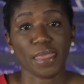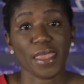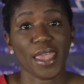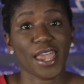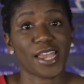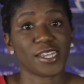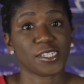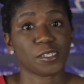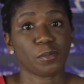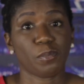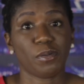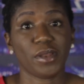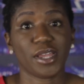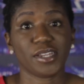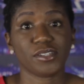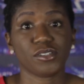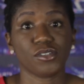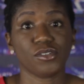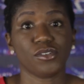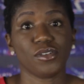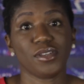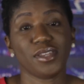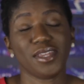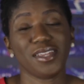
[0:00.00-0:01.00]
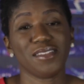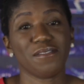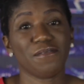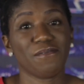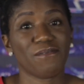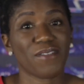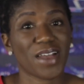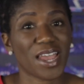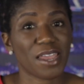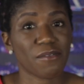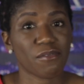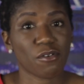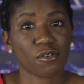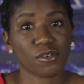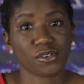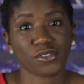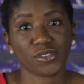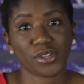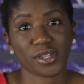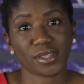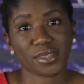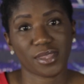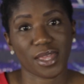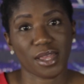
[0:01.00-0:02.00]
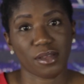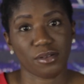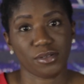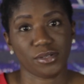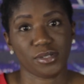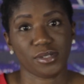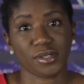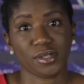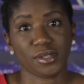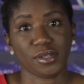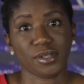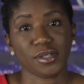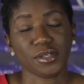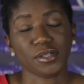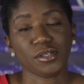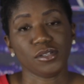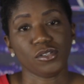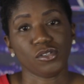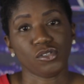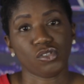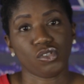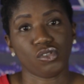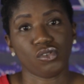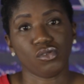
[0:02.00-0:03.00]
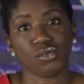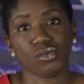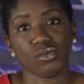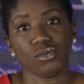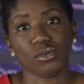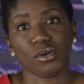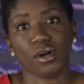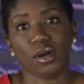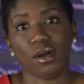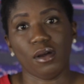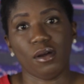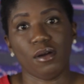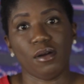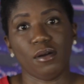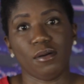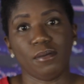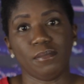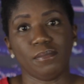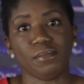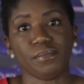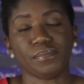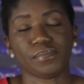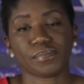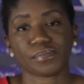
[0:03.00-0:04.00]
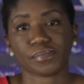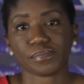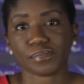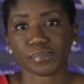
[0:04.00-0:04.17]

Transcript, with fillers: has pledged to donate $500,000 to